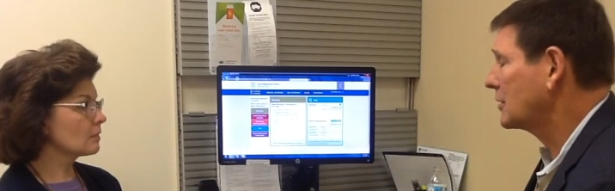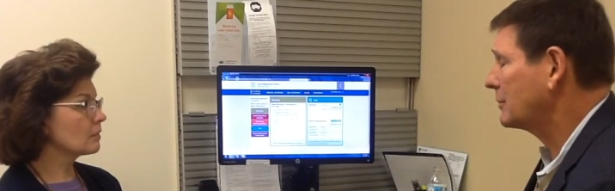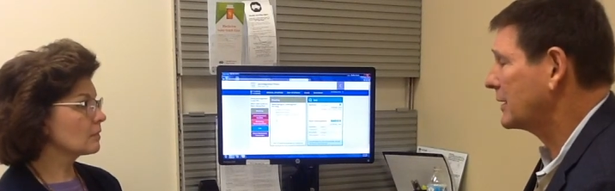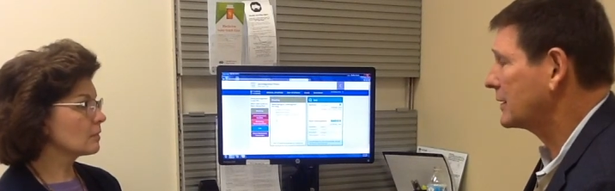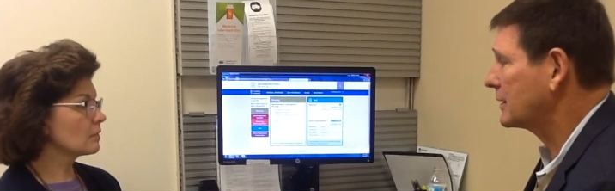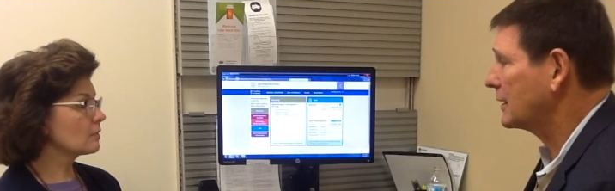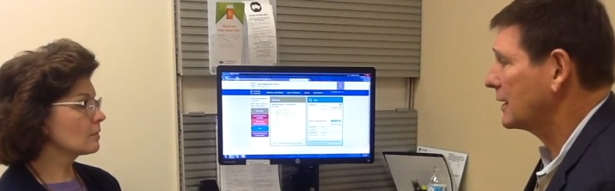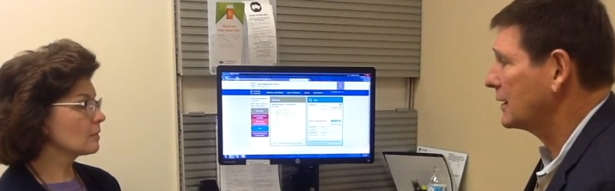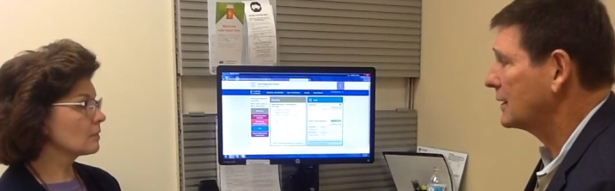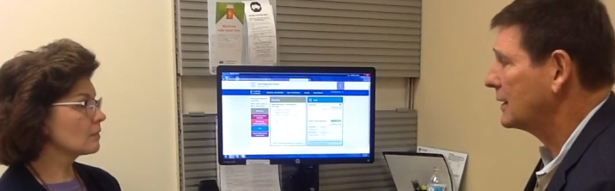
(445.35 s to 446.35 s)
Speaker 1: But
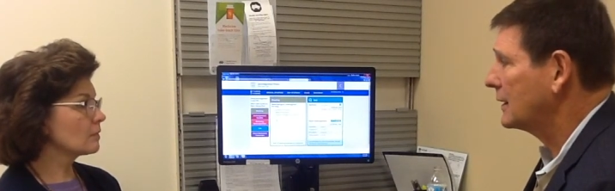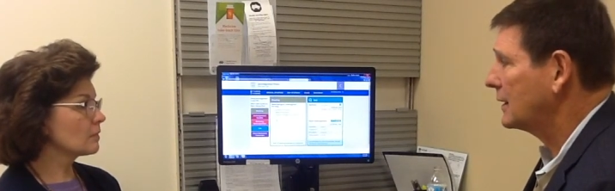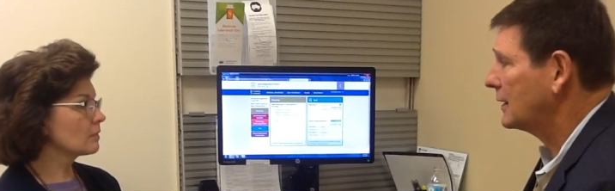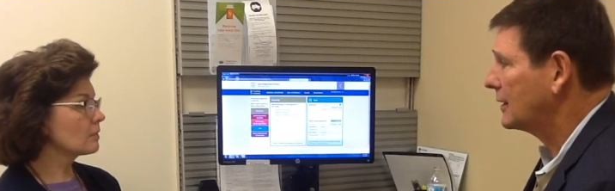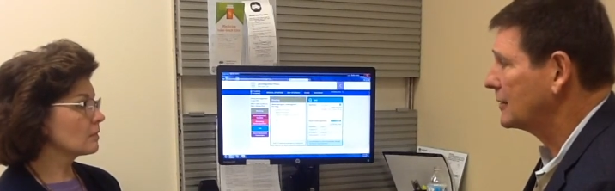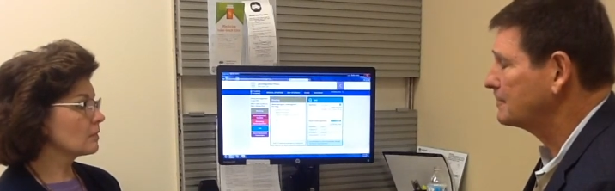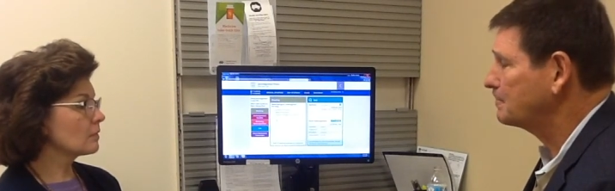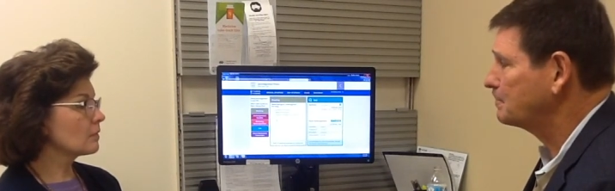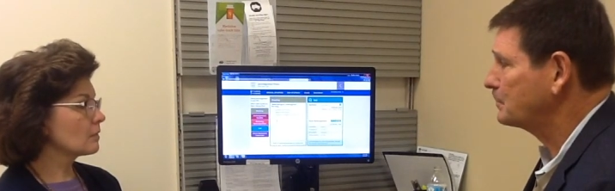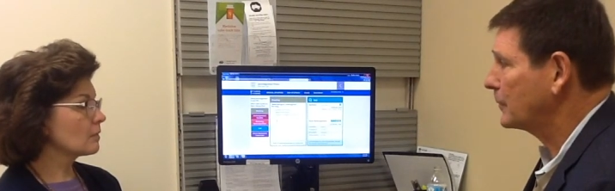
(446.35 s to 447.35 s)
uh, um,
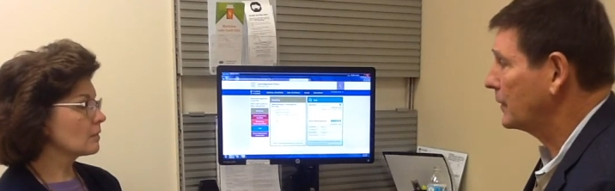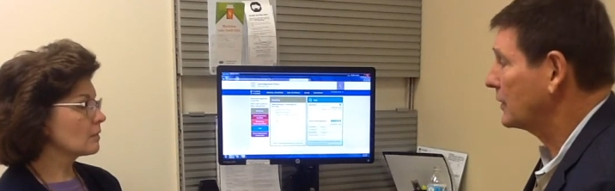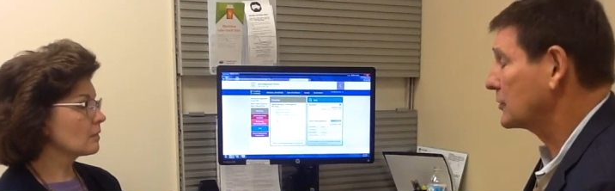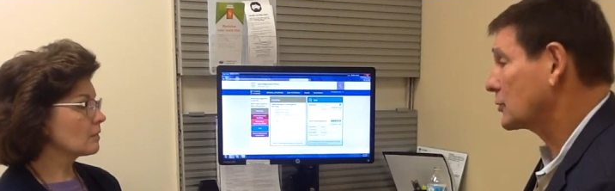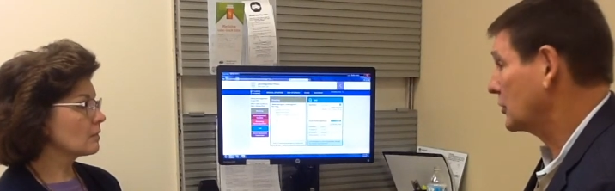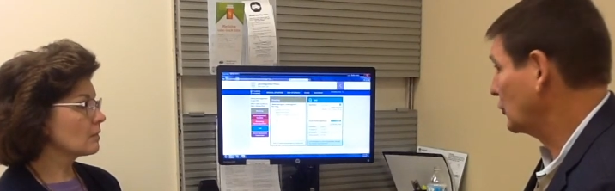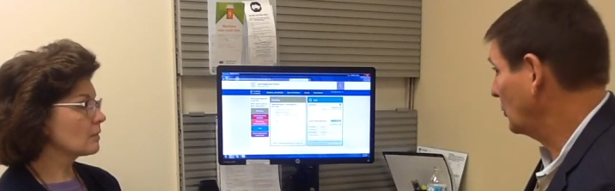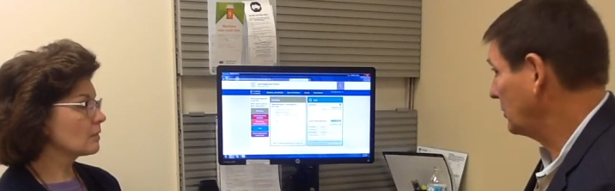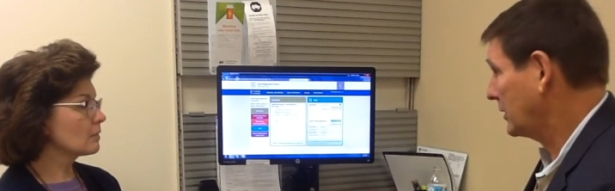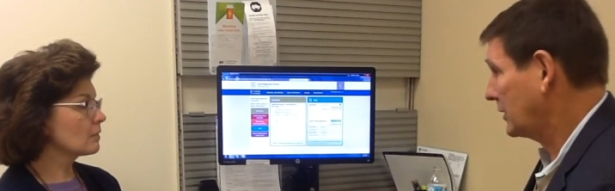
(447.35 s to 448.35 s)
there's risk for
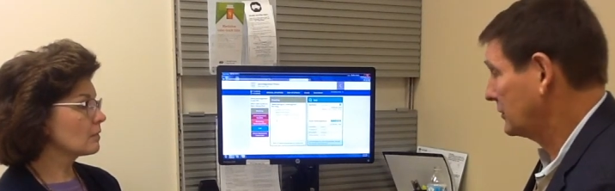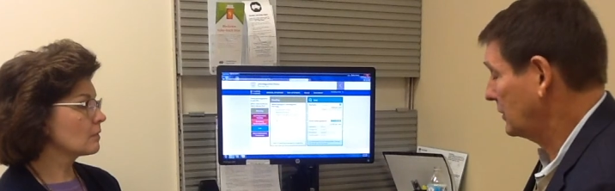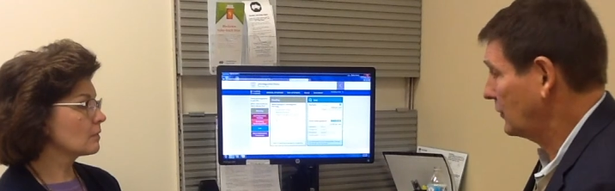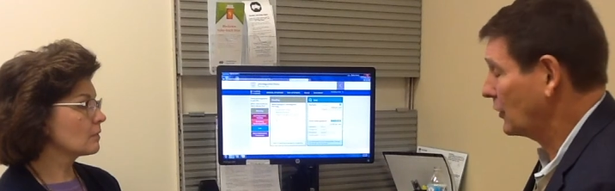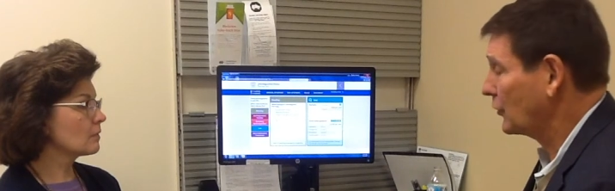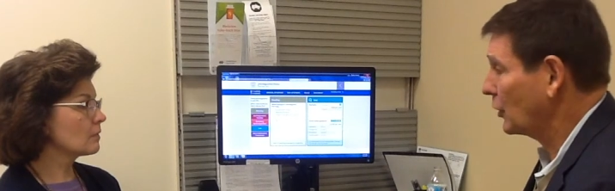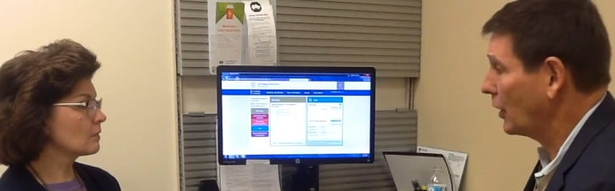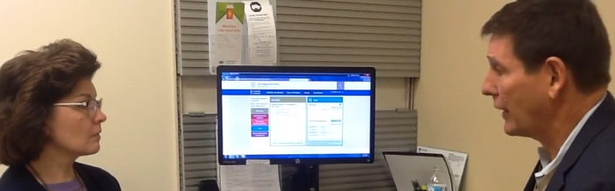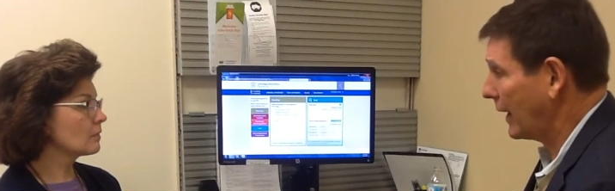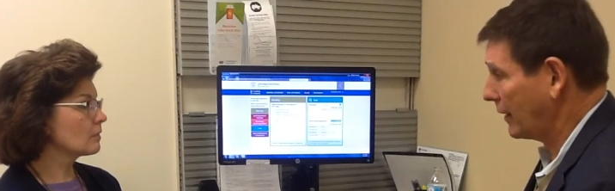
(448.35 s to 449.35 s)
bleedings even if you're
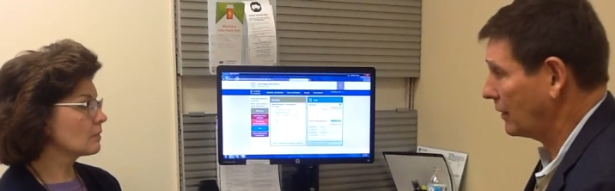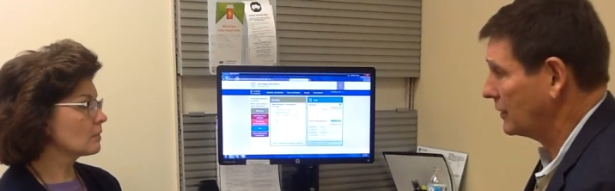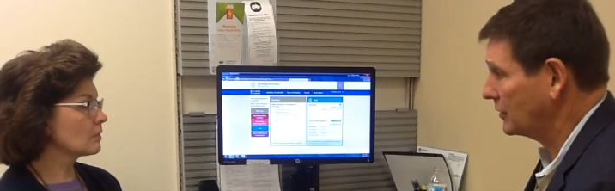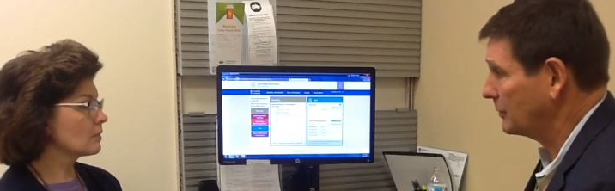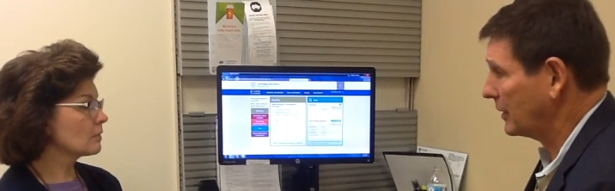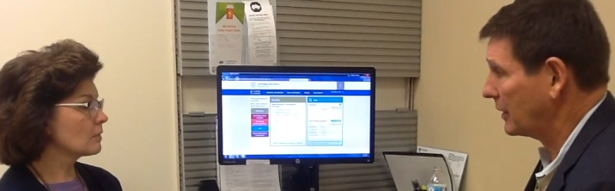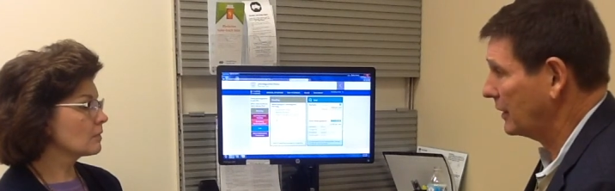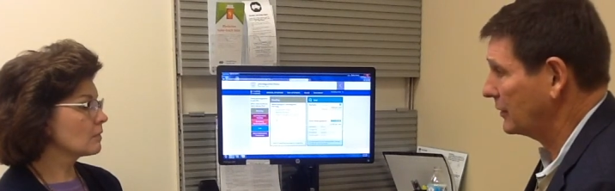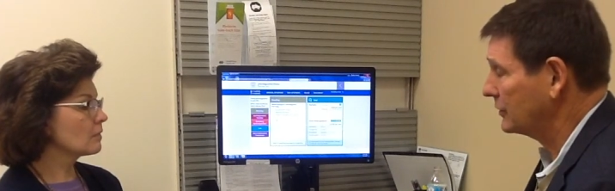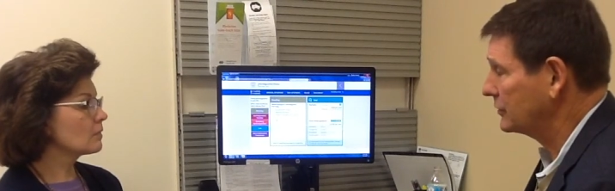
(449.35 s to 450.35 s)
not on these
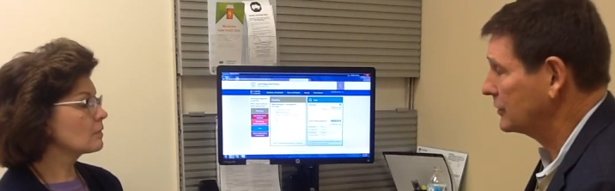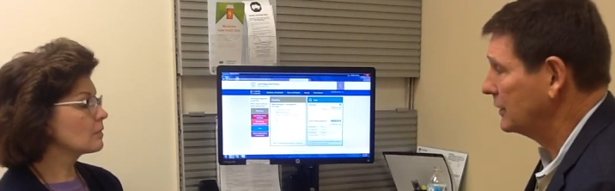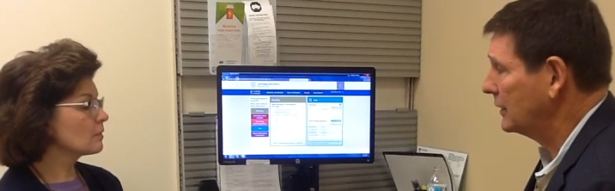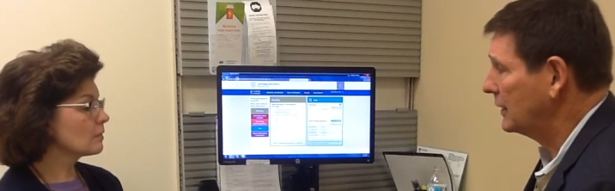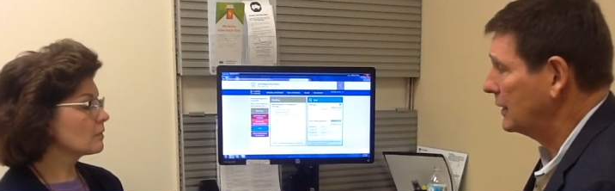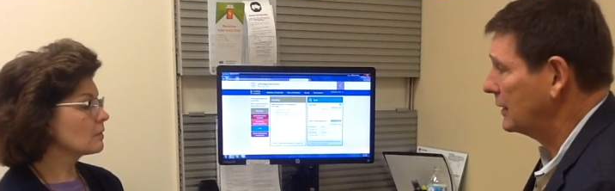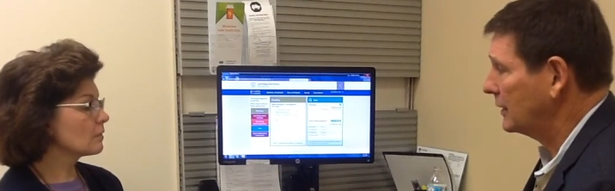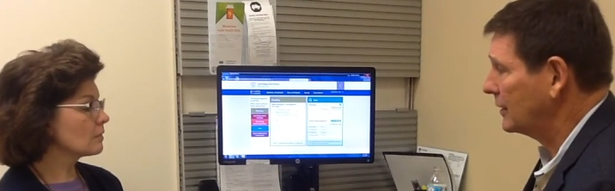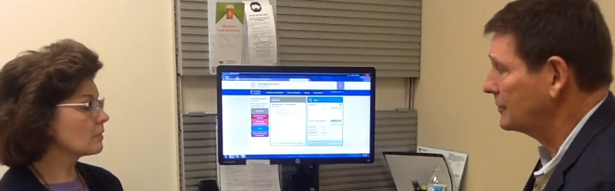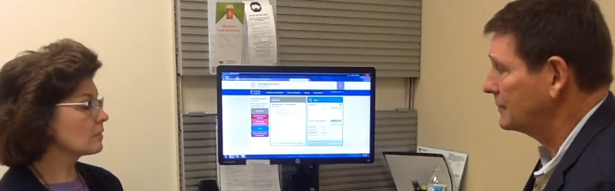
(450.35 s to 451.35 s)
medications.
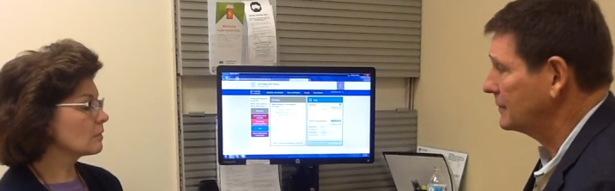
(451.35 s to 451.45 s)
Um,